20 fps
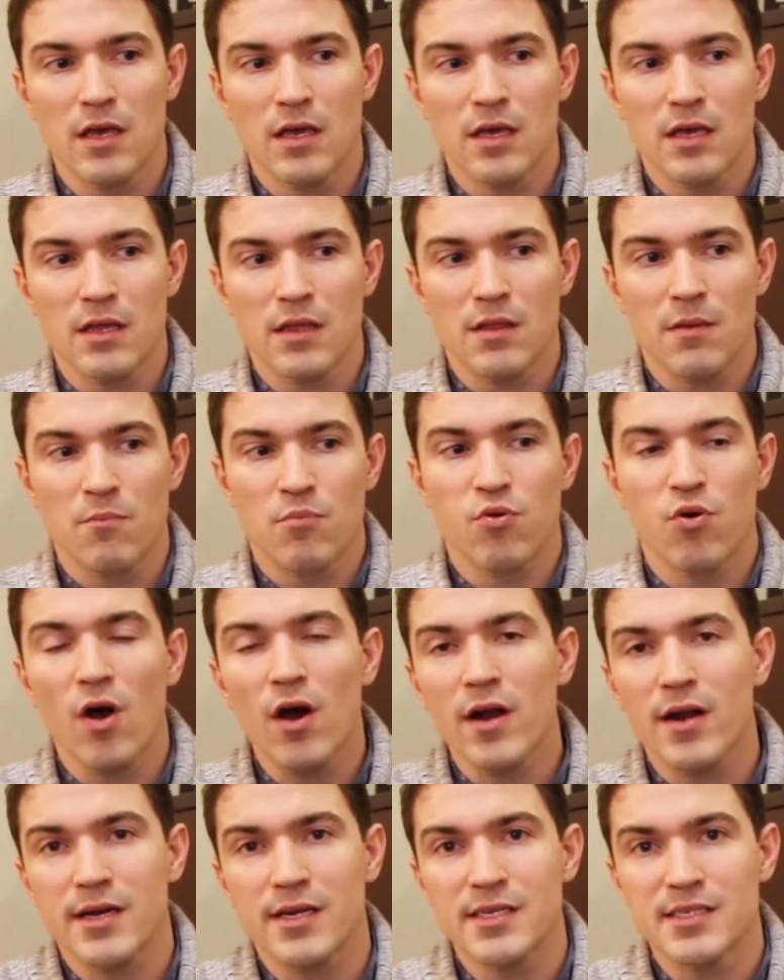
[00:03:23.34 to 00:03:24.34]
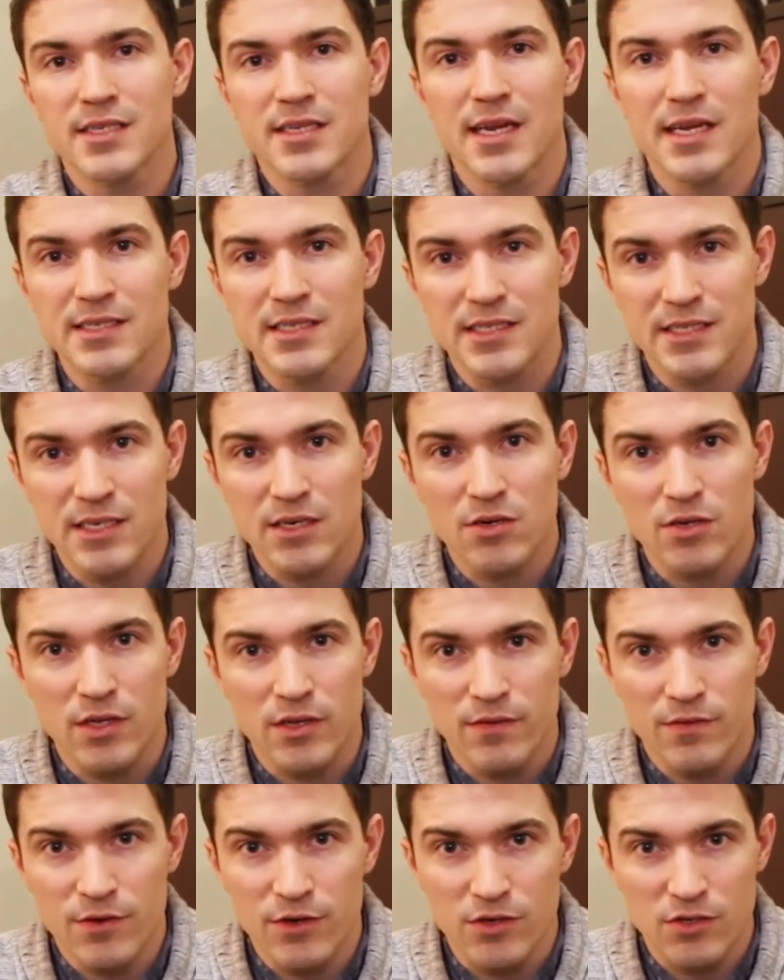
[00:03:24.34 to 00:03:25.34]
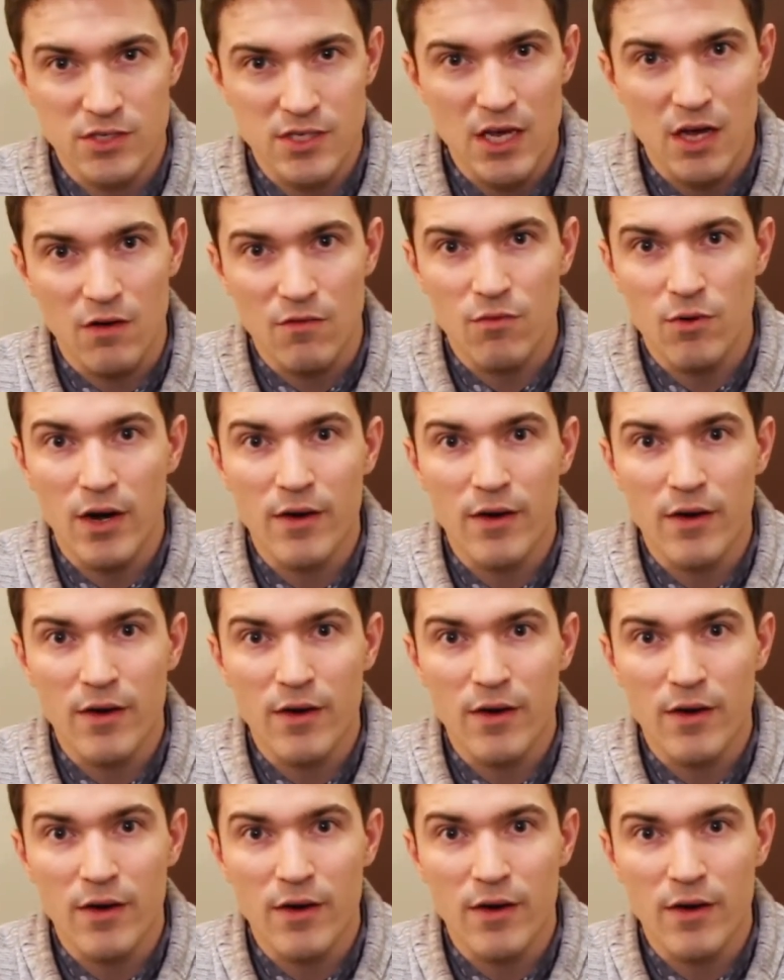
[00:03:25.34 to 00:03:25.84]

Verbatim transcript: the product isn't necessarily for yourself.